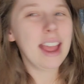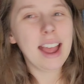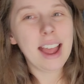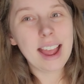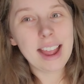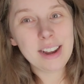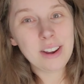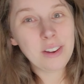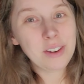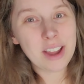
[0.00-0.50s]

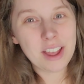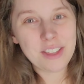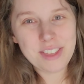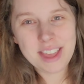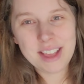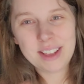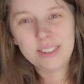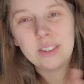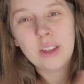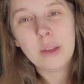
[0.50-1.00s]
I know
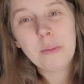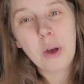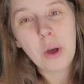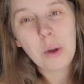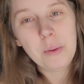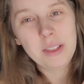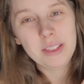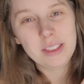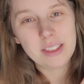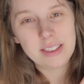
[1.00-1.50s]
nothing. So I'm
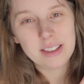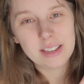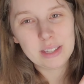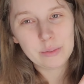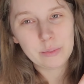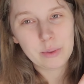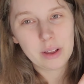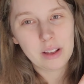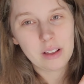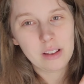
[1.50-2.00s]
hoping that this
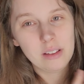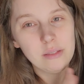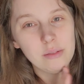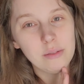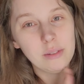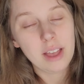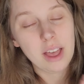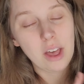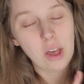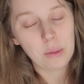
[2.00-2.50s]

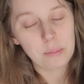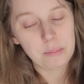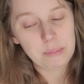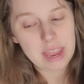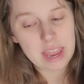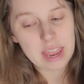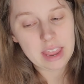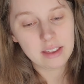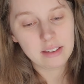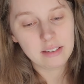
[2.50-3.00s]
will help
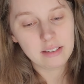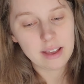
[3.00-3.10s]
me